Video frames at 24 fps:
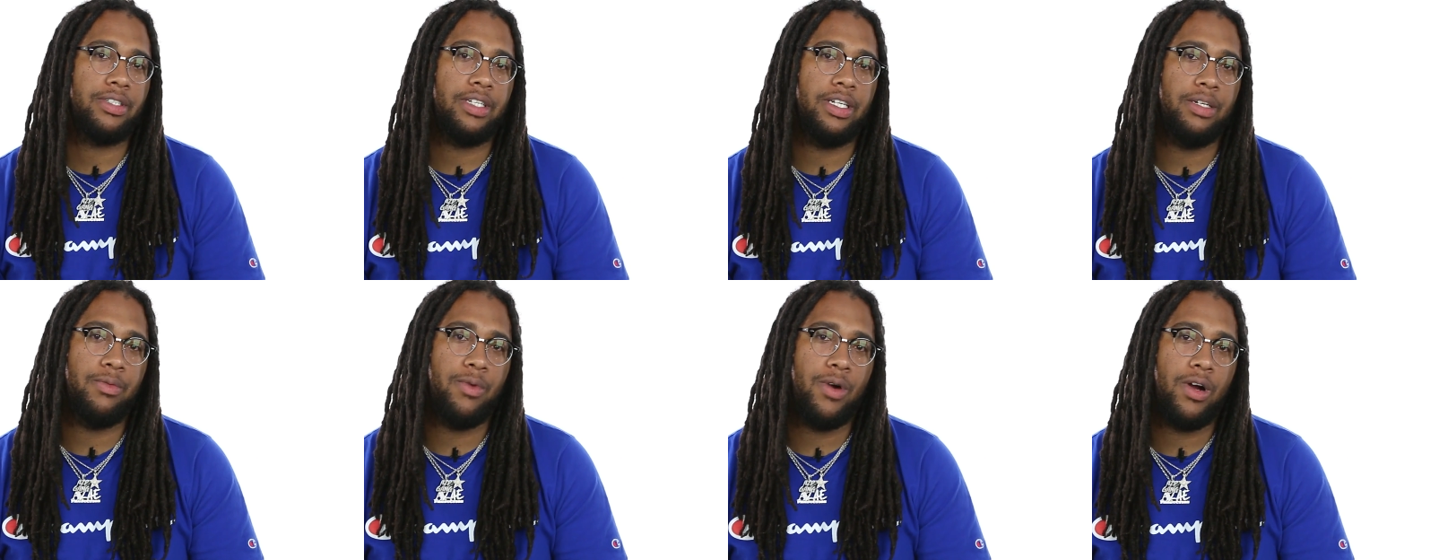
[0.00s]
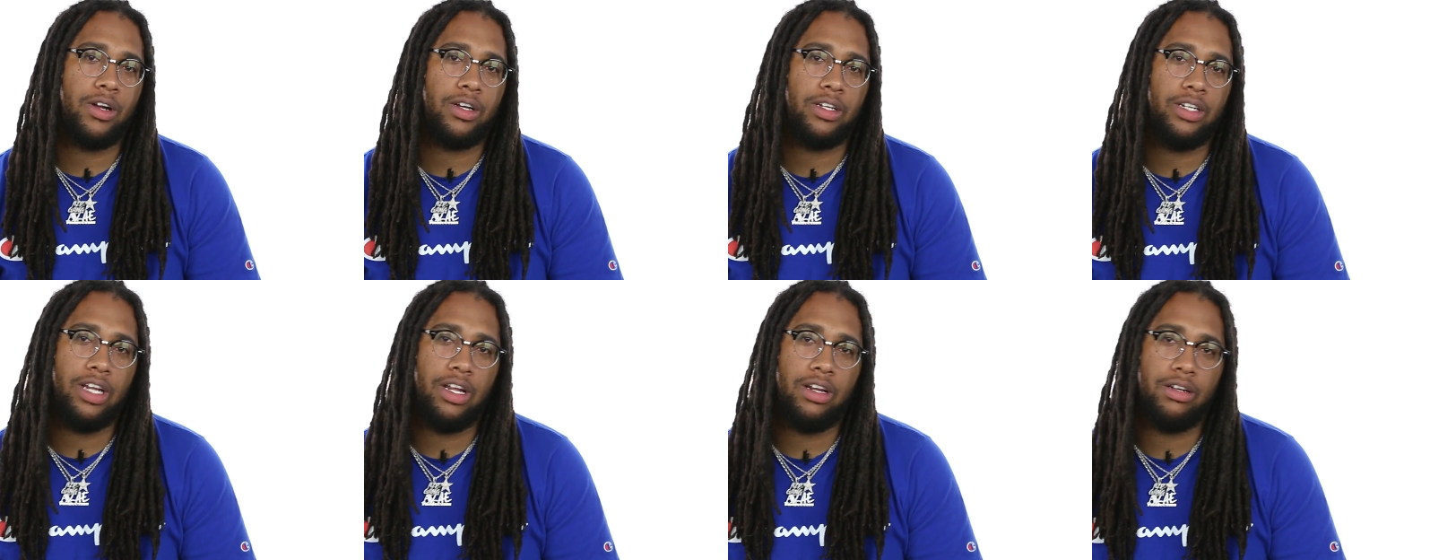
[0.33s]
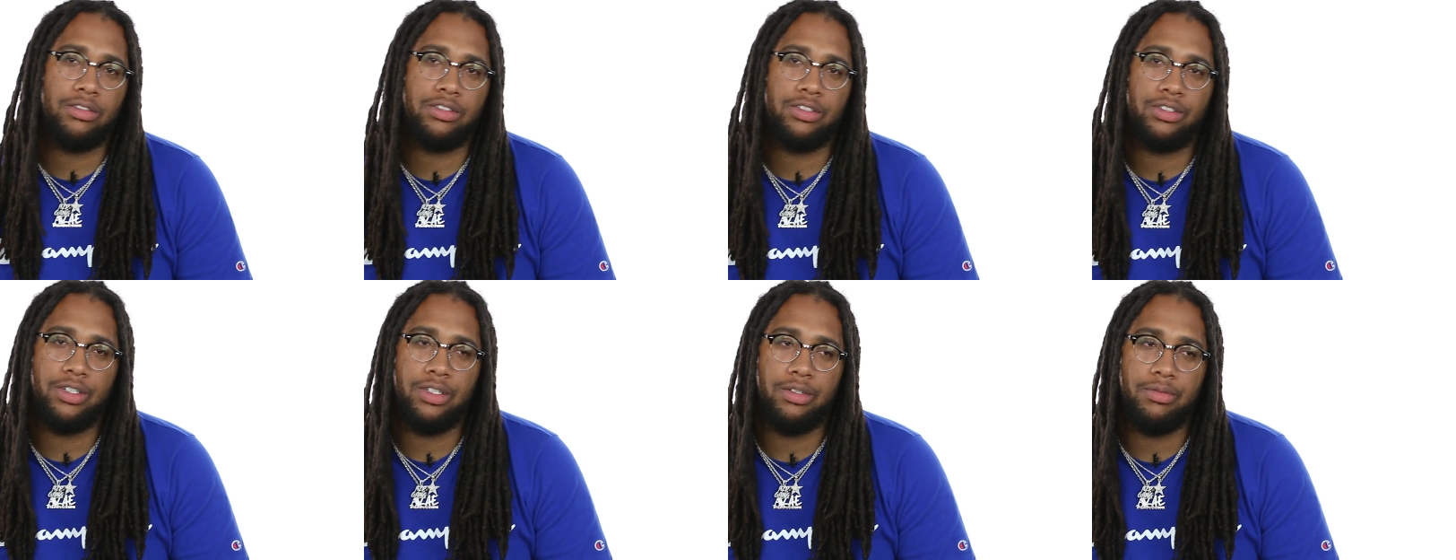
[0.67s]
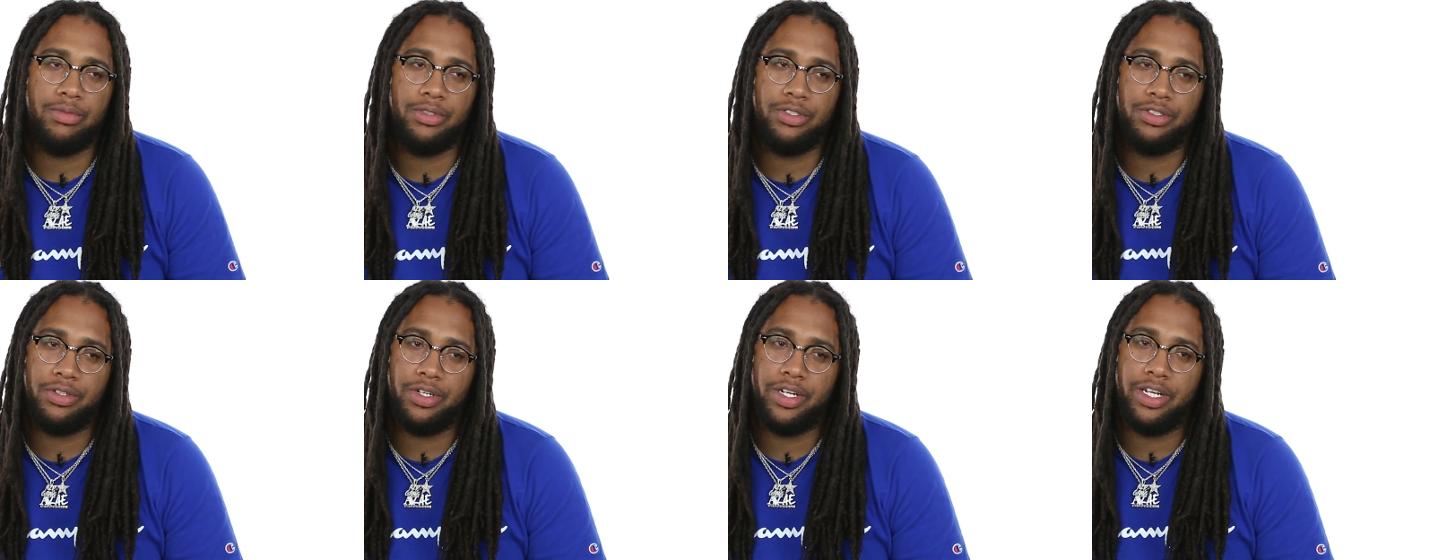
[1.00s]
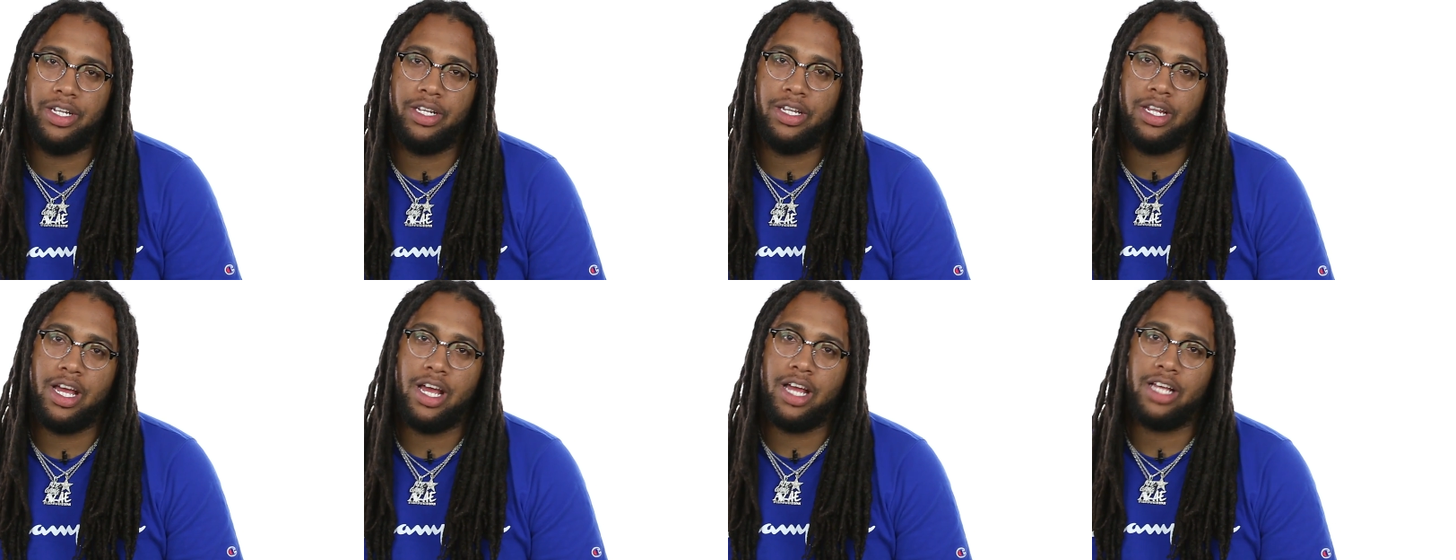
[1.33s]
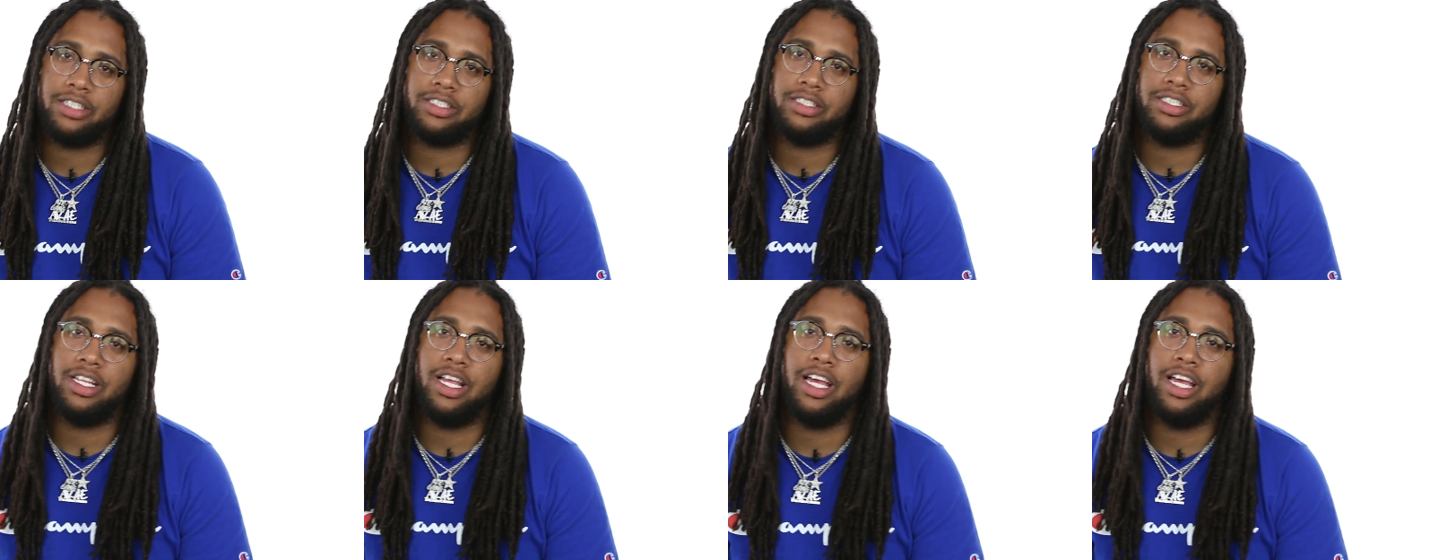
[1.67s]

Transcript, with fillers: He walking down the street with dreadlocks,